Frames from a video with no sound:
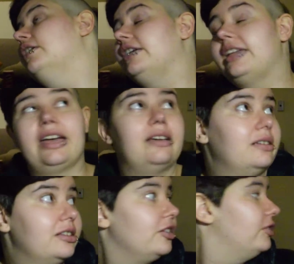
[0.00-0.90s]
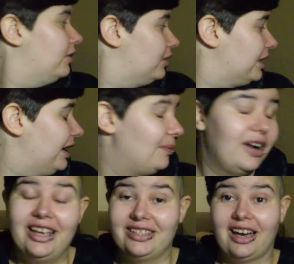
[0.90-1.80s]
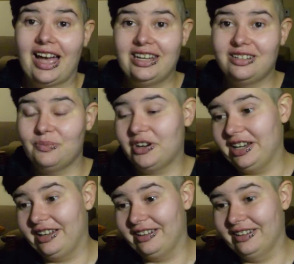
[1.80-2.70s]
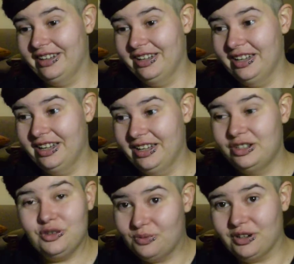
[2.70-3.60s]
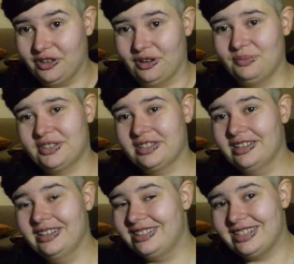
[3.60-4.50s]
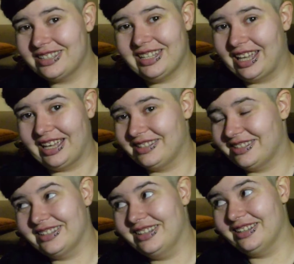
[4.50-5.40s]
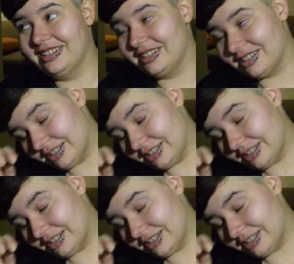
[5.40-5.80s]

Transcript: Yeah, so holiday-wise, I had to bring 2 wardrobes, just in case. Ugh.